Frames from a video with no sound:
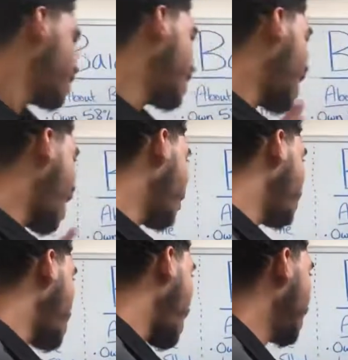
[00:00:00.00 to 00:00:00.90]
They have
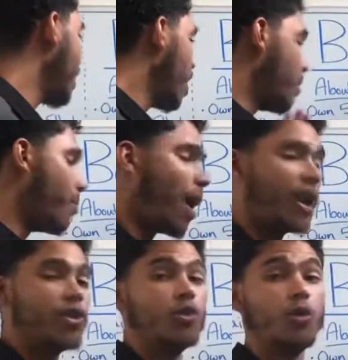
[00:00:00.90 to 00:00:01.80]
BAT,
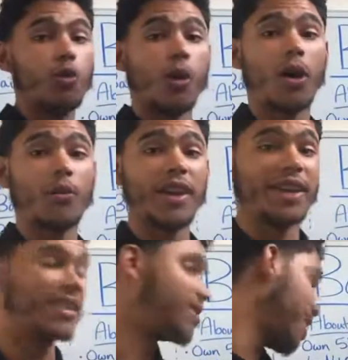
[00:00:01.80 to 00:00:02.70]
Baidu, Huawei,
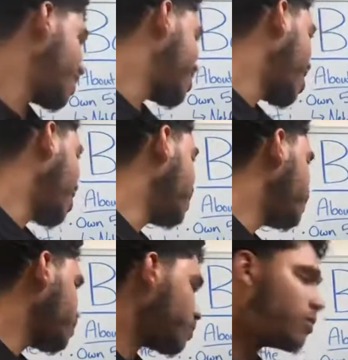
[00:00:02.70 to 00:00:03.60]
and Tencent.
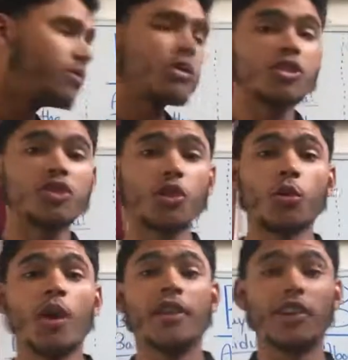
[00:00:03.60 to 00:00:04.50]

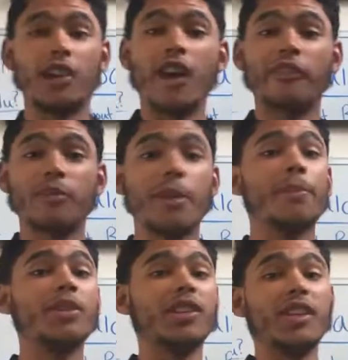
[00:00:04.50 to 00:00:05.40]
So the government
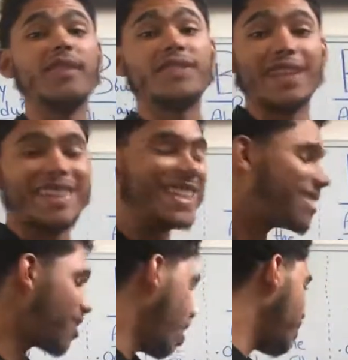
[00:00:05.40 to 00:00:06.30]
believes that these
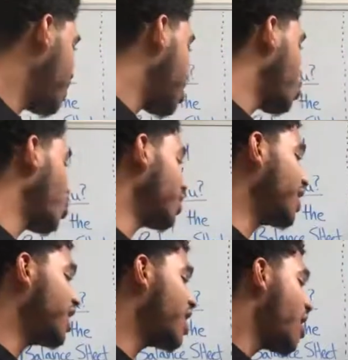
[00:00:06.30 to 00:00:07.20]
companies will
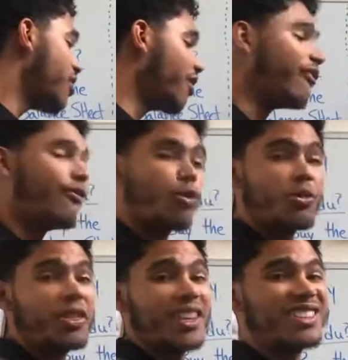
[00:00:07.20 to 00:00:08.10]
lead the
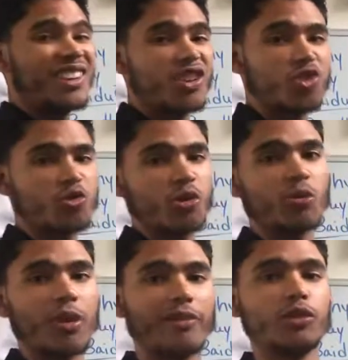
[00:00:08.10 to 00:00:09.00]
fourth industrial
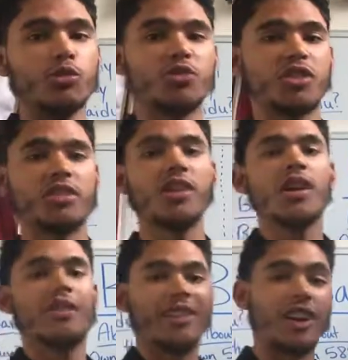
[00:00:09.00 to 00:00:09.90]
revolution.
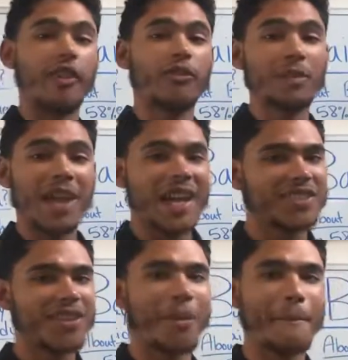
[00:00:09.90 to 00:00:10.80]
The government has
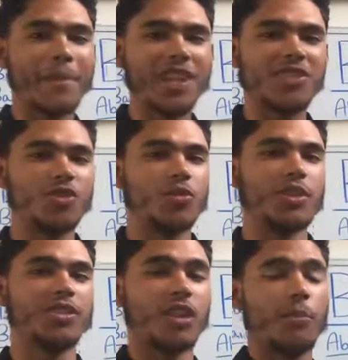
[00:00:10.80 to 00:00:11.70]
committed to
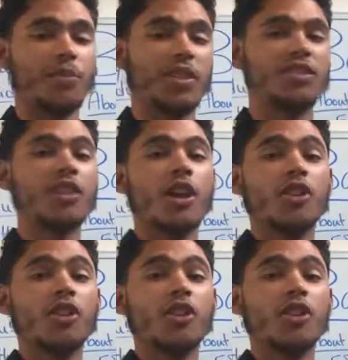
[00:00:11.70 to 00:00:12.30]
these companies.